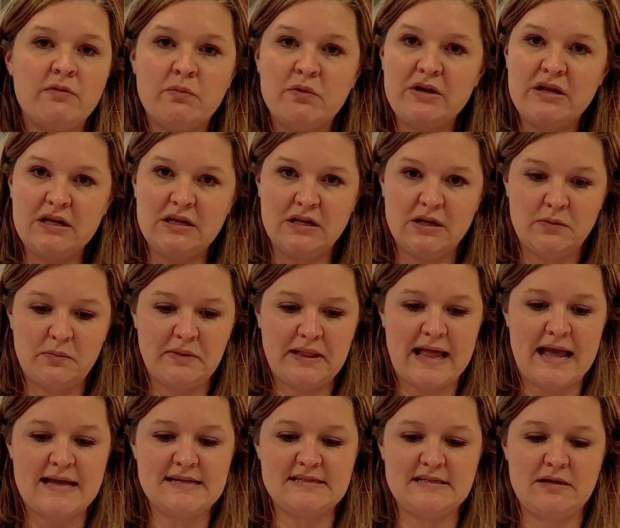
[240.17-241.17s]
you're putting it in a
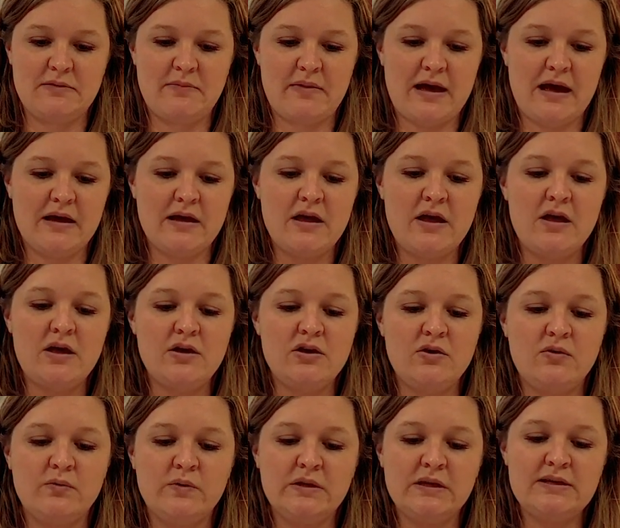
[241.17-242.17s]
plastic bag,
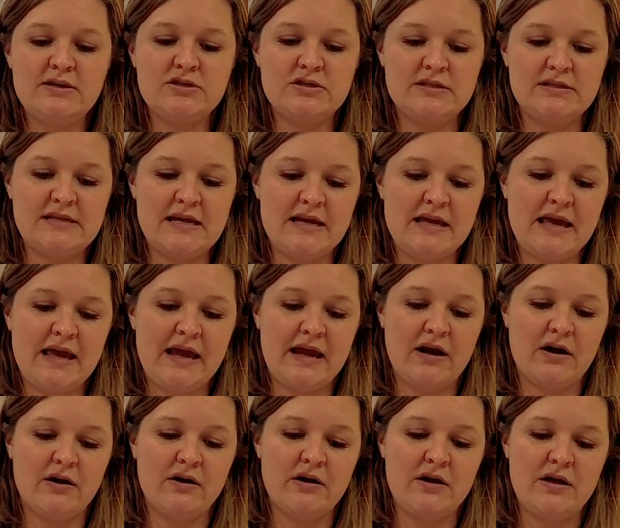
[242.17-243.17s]
you really should take
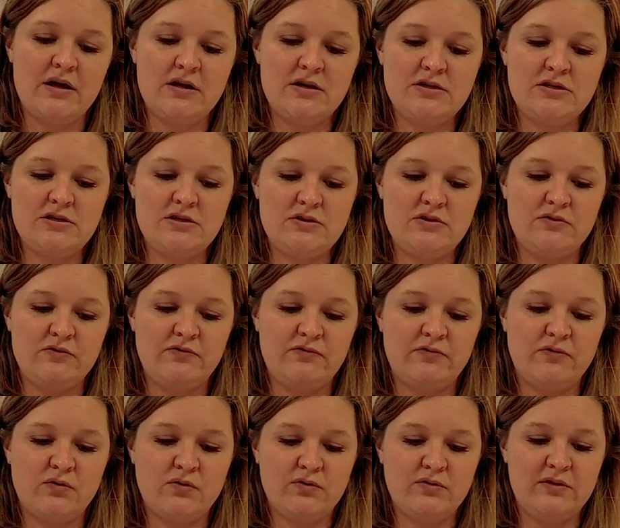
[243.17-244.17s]
care to
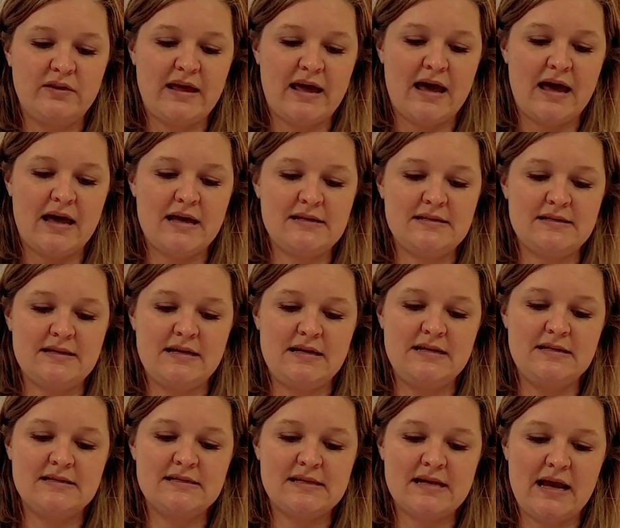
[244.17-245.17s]
fold that
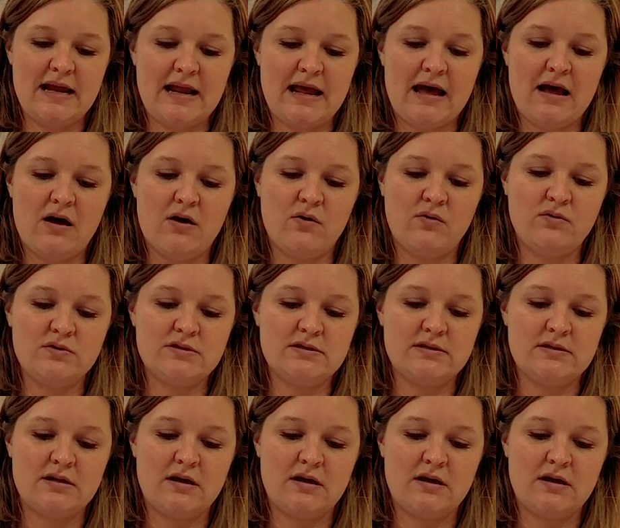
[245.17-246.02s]
inside out,